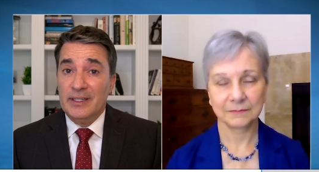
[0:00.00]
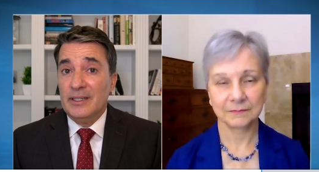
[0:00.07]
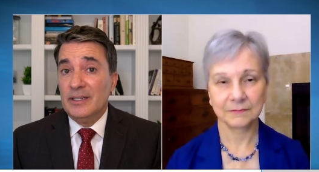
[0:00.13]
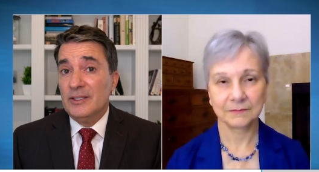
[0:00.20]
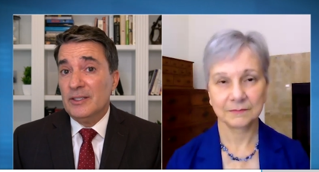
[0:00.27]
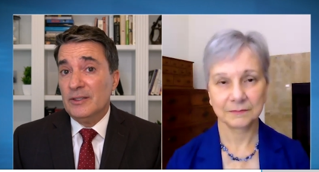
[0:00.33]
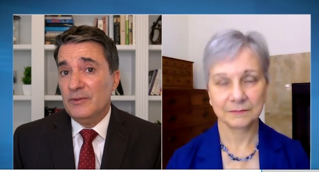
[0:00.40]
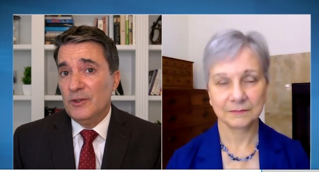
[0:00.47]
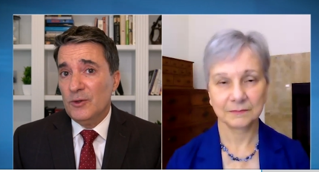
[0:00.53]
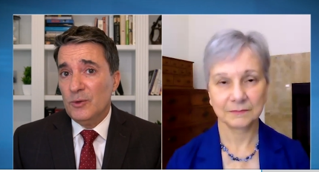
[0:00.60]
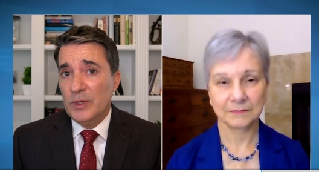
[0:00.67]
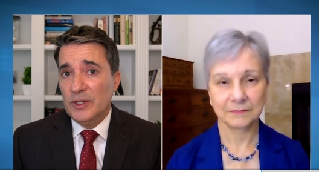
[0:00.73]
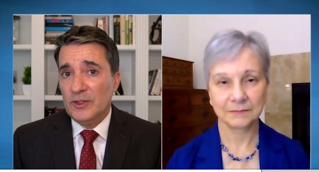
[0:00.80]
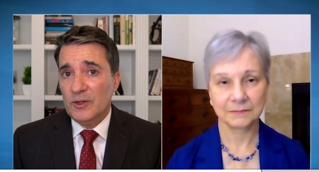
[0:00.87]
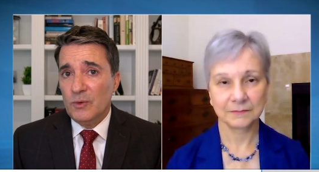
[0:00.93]
Speaker 1: it's a few
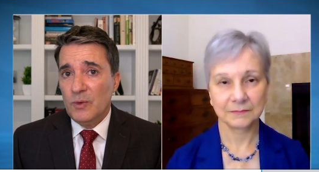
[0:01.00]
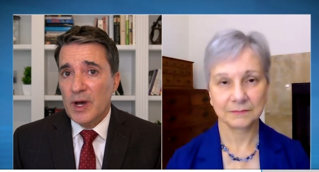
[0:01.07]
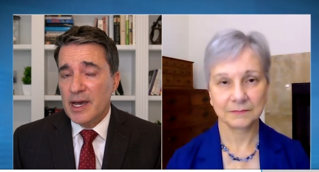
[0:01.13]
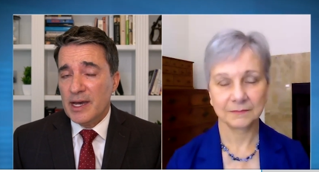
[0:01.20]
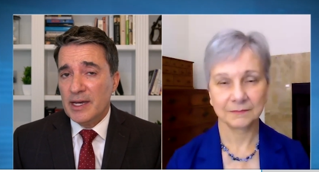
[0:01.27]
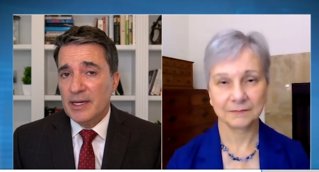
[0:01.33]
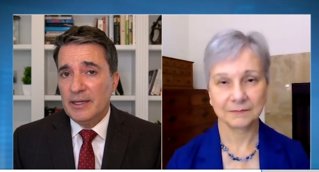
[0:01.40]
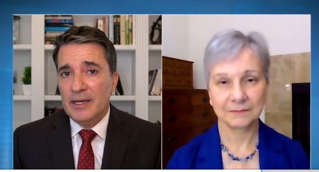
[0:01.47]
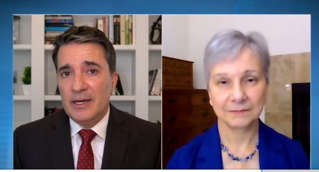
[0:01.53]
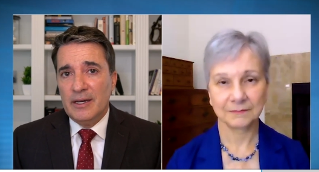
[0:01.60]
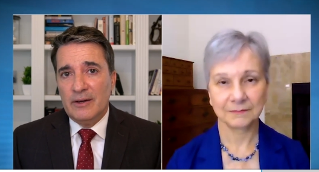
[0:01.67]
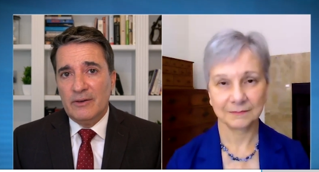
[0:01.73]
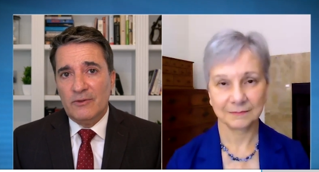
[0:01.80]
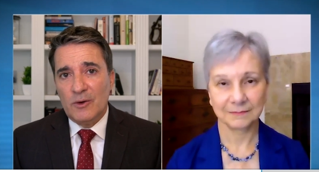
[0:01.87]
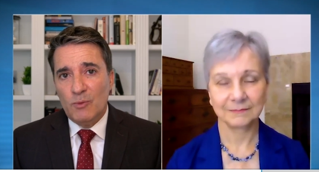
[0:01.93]
weeks away
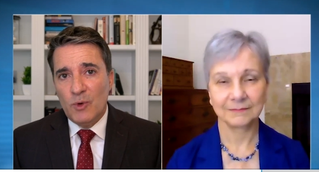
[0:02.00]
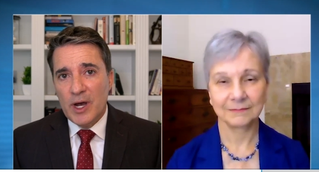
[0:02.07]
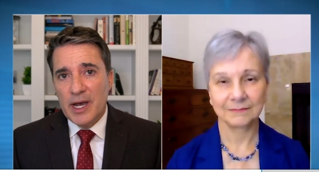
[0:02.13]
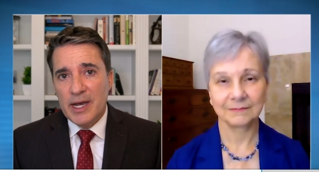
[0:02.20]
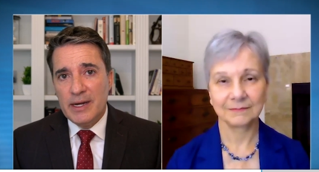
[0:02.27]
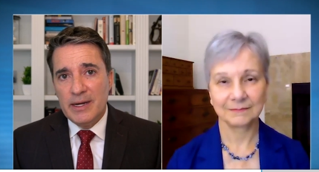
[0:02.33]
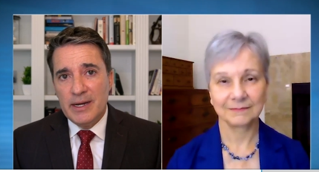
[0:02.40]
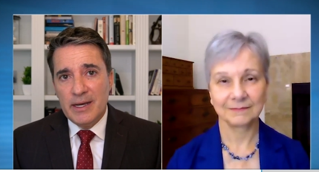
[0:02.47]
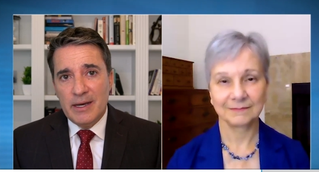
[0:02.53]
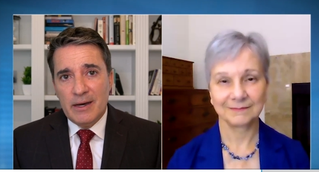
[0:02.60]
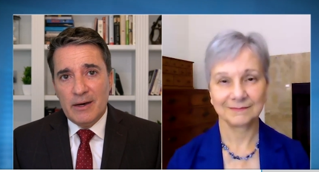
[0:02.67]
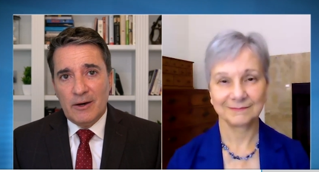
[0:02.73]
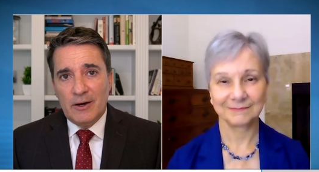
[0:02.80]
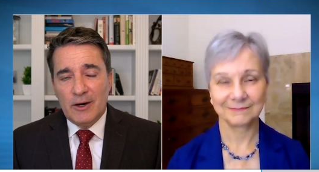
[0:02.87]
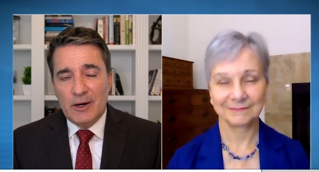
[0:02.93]
from when
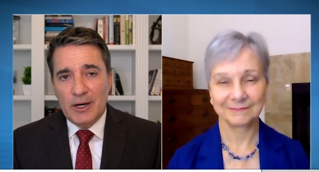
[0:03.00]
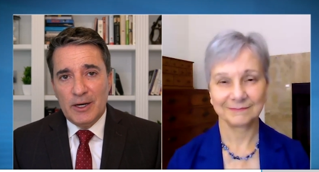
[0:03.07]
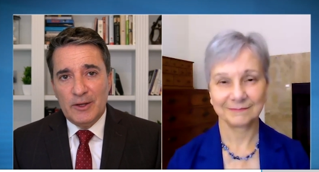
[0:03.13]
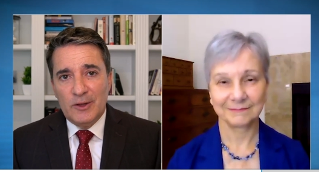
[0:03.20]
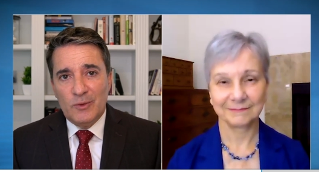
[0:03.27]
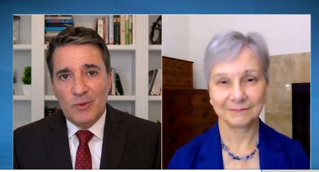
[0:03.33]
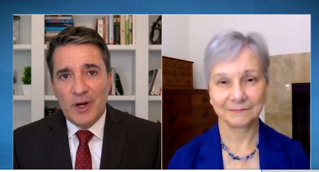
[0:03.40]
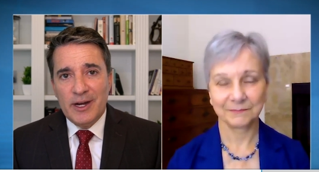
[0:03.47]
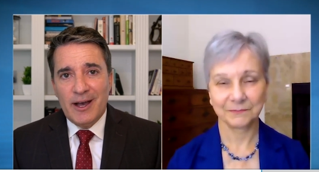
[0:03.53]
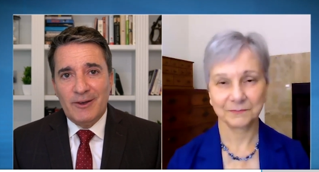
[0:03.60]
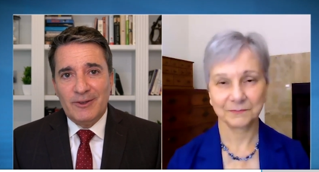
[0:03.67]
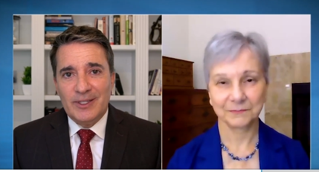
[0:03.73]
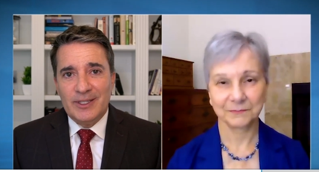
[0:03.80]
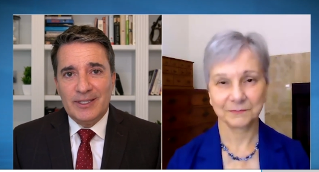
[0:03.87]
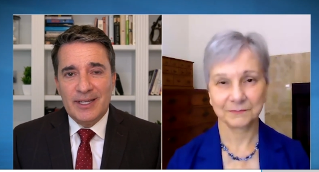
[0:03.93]
uh, the White
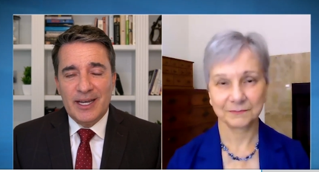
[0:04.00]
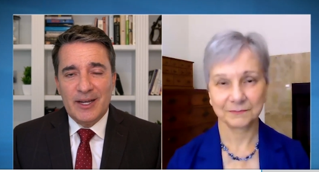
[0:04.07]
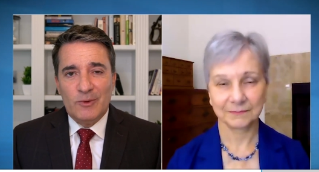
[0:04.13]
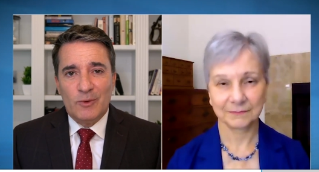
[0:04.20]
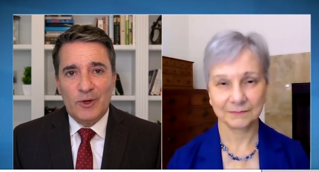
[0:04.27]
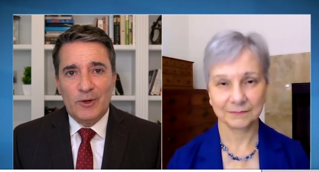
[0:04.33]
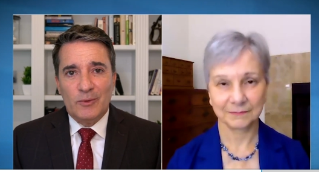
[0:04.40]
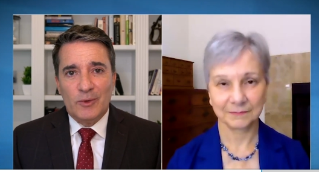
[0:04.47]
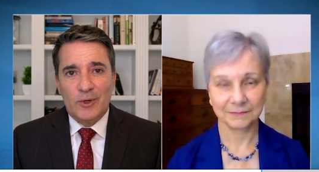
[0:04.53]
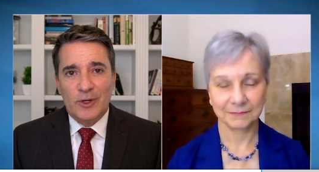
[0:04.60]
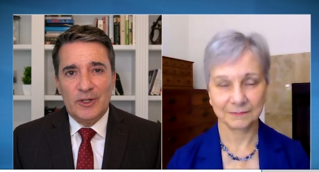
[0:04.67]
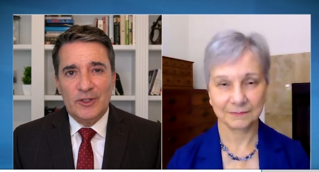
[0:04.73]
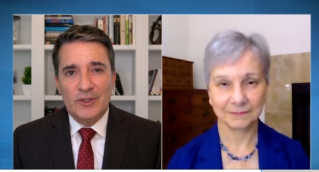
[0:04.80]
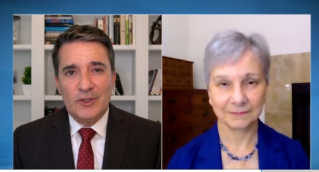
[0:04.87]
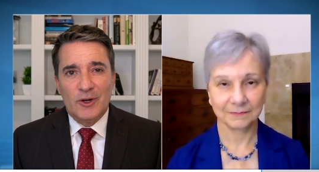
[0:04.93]
House has said we're, we're
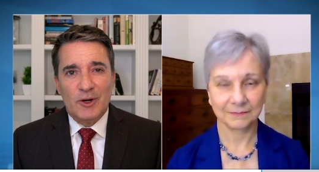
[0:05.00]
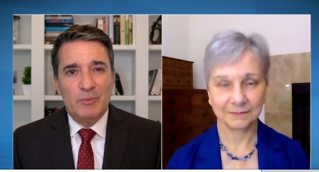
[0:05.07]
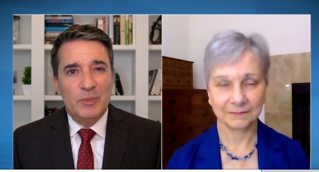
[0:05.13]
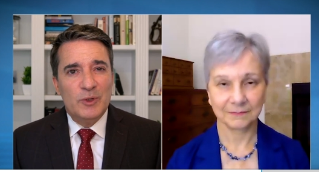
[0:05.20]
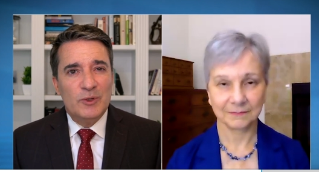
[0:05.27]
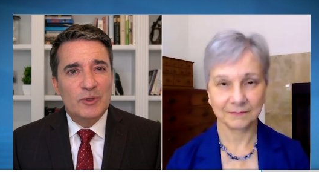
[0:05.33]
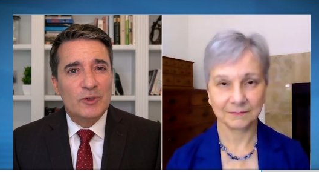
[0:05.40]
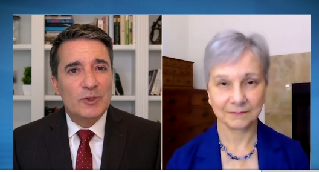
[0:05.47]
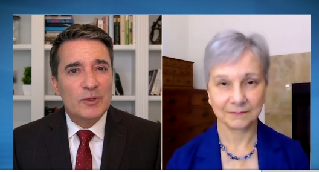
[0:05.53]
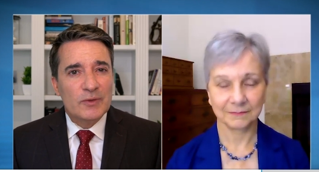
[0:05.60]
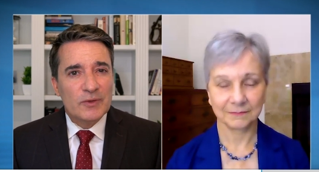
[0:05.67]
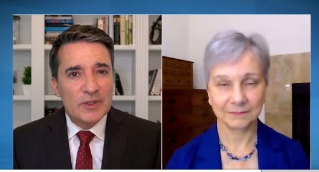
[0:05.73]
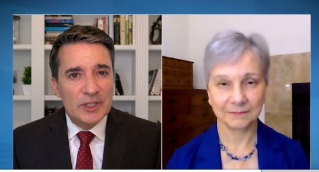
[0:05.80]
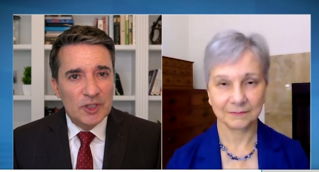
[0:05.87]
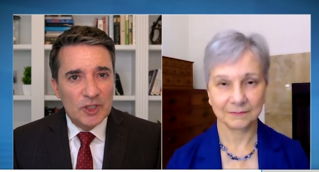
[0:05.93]
going to start boosters
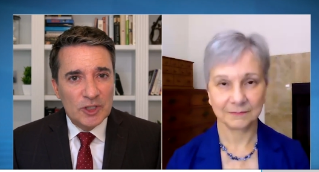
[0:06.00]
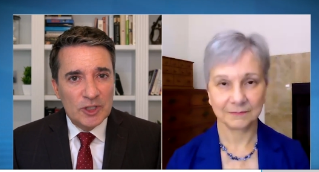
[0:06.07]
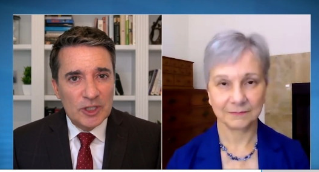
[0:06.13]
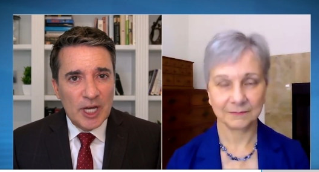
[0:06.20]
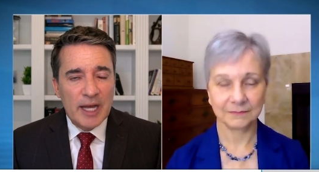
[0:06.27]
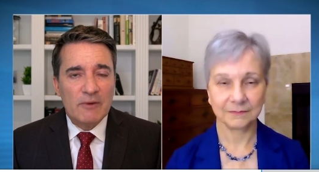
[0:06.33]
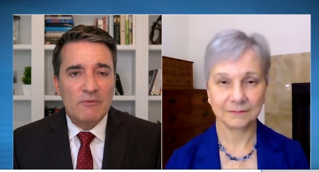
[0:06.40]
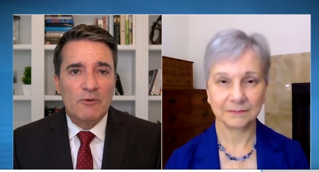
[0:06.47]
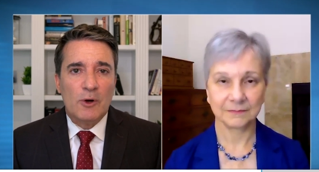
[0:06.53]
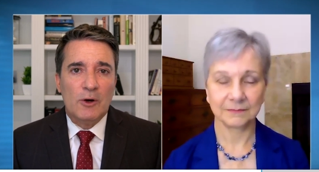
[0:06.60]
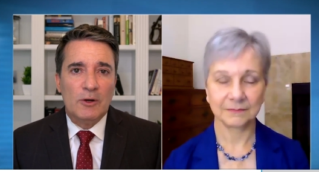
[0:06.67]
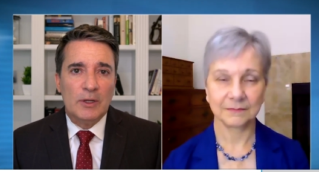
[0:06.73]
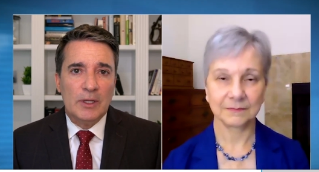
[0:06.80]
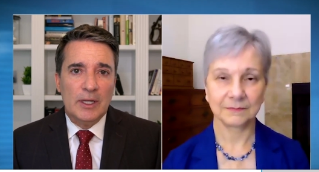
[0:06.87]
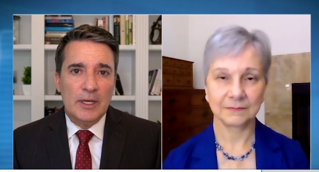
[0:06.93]
for the
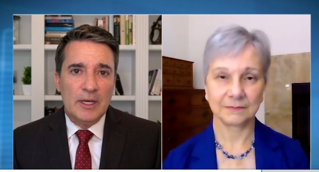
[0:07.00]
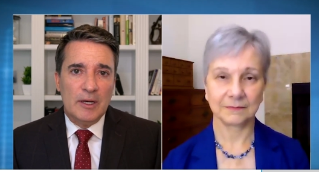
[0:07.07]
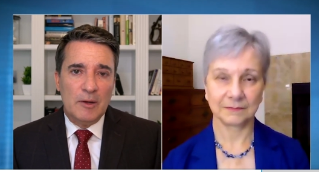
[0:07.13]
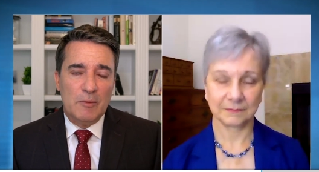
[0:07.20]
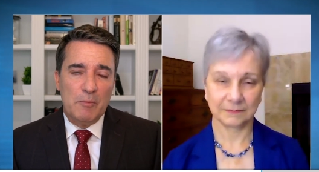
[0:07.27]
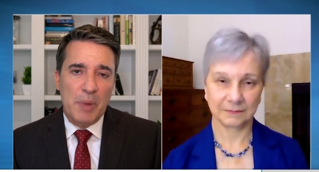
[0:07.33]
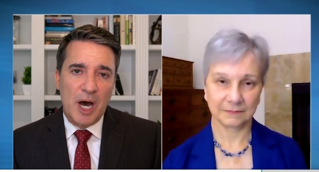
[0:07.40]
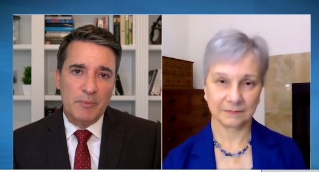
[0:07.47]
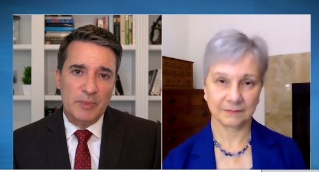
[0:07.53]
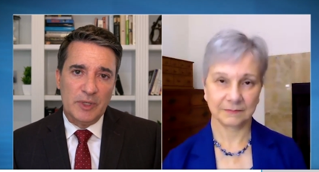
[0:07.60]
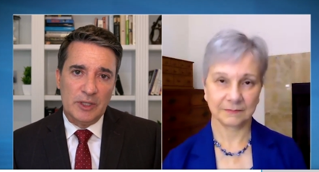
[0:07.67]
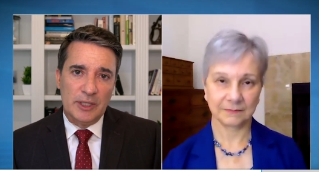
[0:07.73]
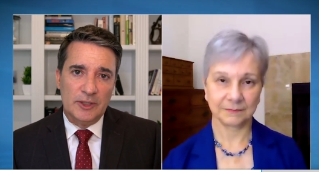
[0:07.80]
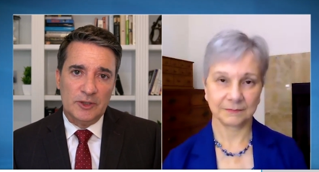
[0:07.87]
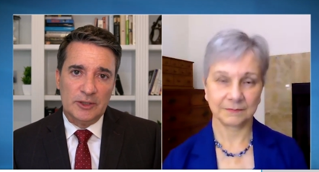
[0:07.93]
general
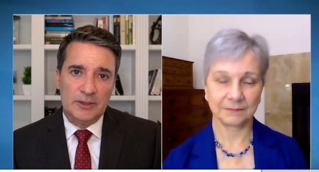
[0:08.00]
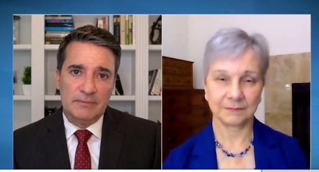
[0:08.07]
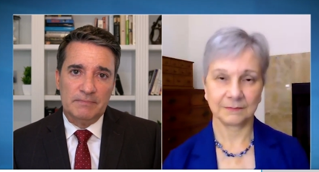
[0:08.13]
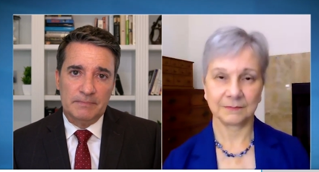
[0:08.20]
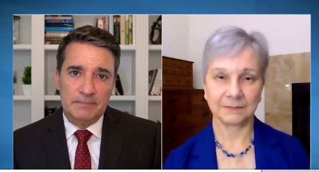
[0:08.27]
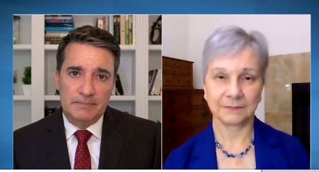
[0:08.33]
population.